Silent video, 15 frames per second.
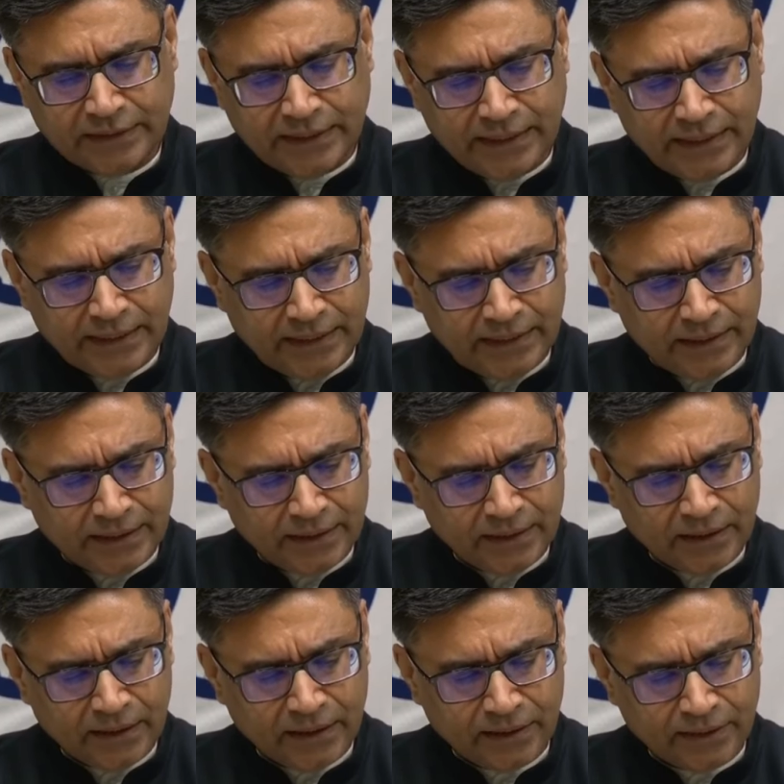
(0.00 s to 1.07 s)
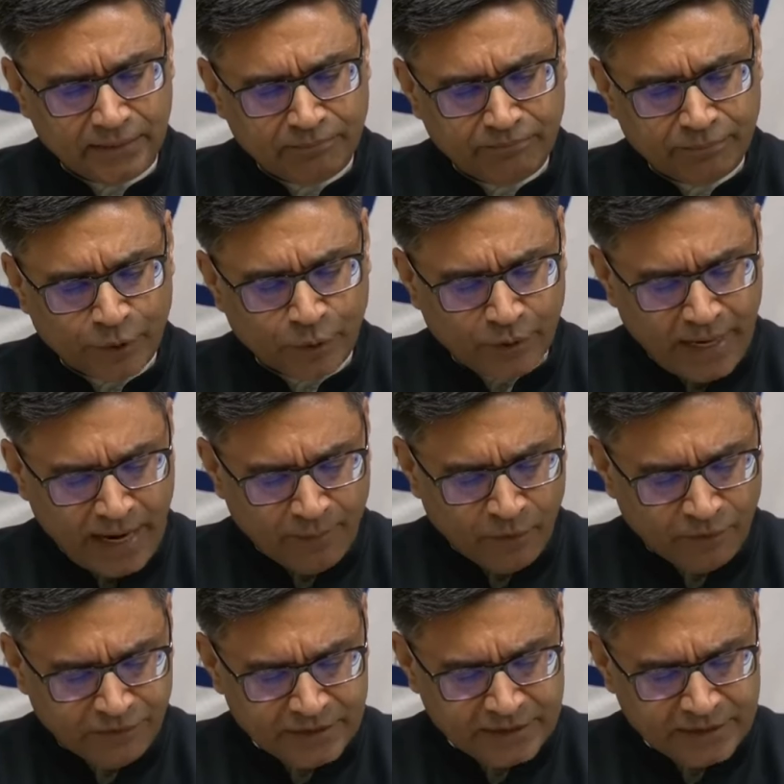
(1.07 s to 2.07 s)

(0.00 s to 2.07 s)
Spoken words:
the program of